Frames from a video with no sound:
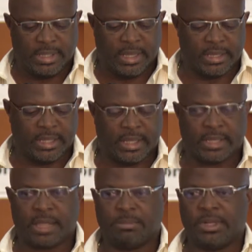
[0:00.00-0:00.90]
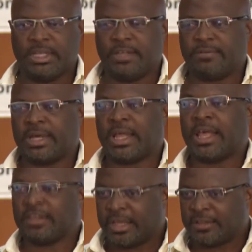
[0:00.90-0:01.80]
and I believe that
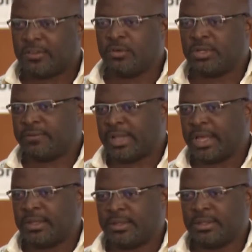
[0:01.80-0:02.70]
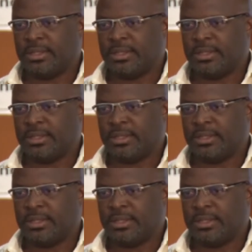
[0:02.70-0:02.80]
as you would have liked.